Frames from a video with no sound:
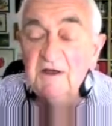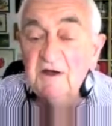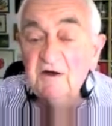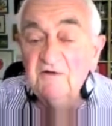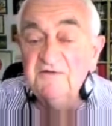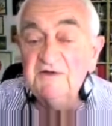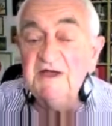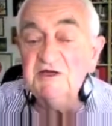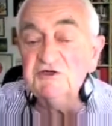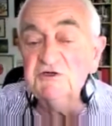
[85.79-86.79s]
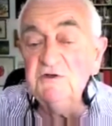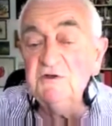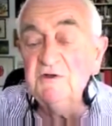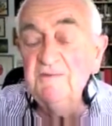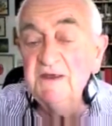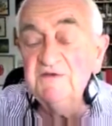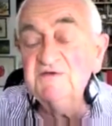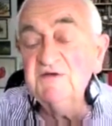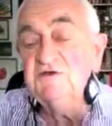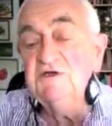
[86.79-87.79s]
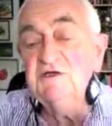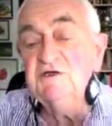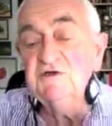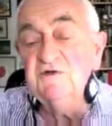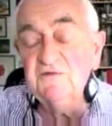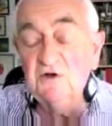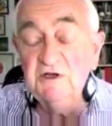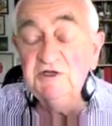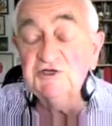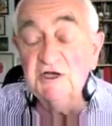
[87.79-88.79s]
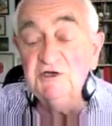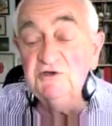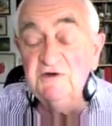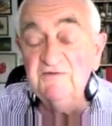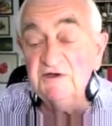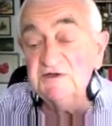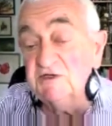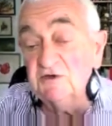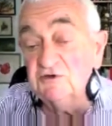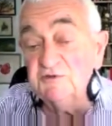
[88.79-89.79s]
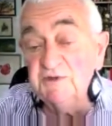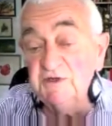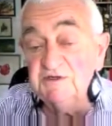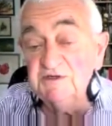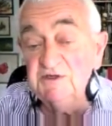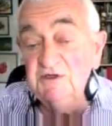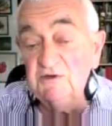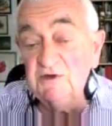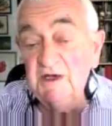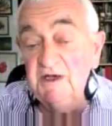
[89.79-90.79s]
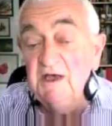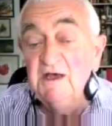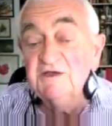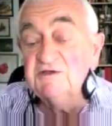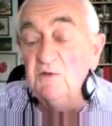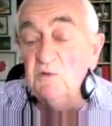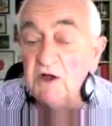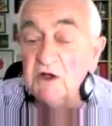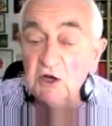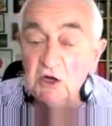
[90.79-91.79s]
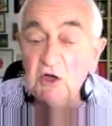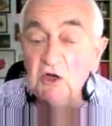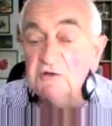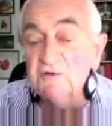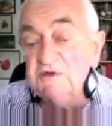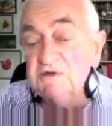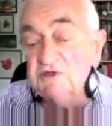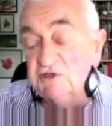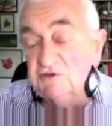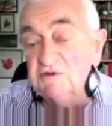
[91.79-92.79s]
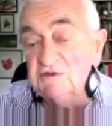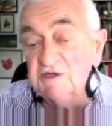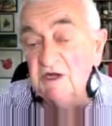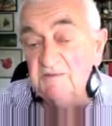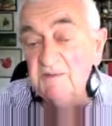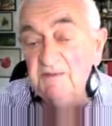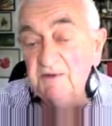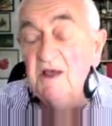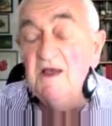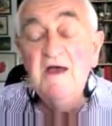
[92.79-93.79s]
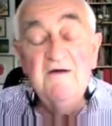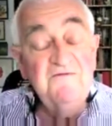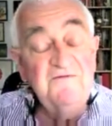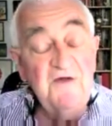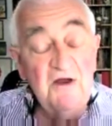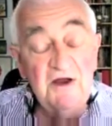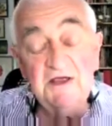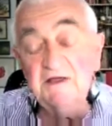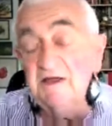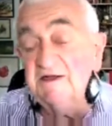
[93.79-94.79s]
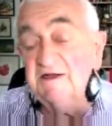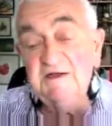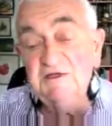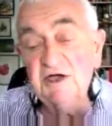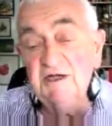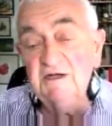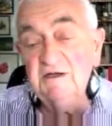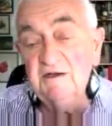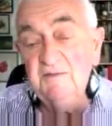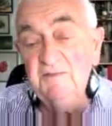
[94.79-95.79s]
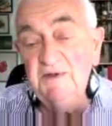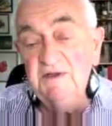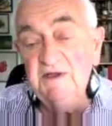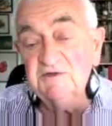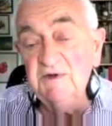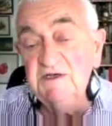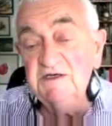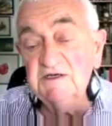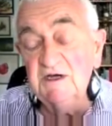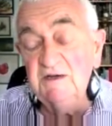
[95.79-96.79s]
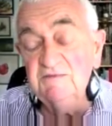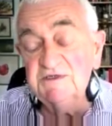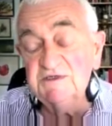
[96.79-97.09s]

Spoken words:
of the National Association of College and University Entrepreneurs in the UK. So I work a lot with students, young people, very connected in China. I've been there 20 times,